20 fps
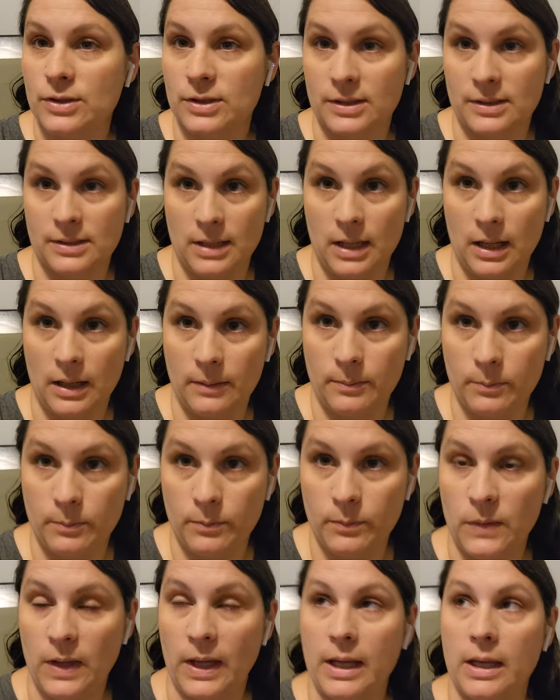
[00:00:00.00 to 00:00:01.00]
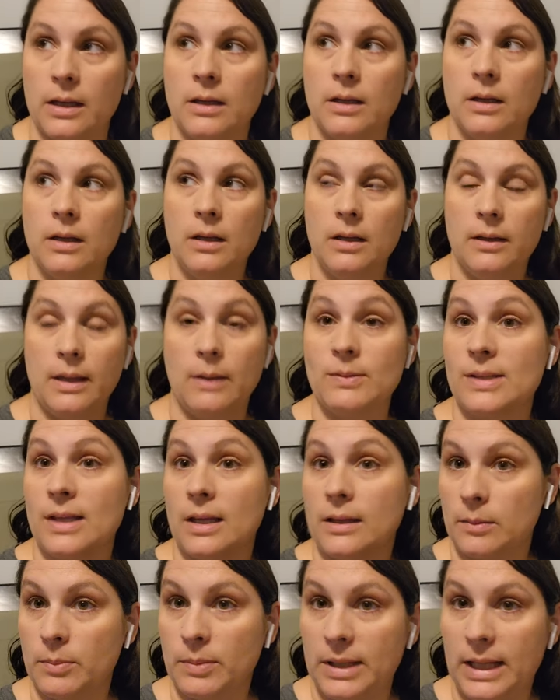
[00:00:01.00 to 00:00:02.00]
just not like, that was
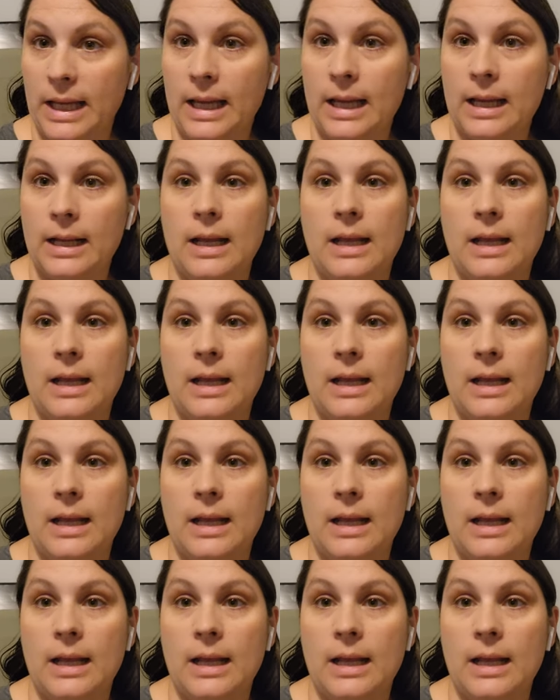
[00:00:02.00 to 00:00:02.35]
not the plan.